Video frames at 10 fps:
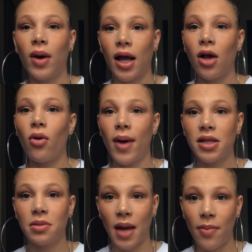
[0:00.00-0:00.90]
when I can go
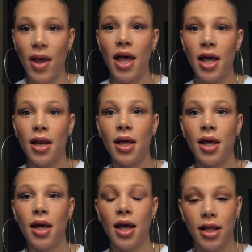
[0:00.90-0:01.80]
back to my bed
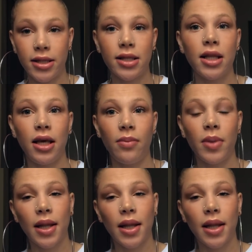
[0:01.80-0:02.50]
and sleep,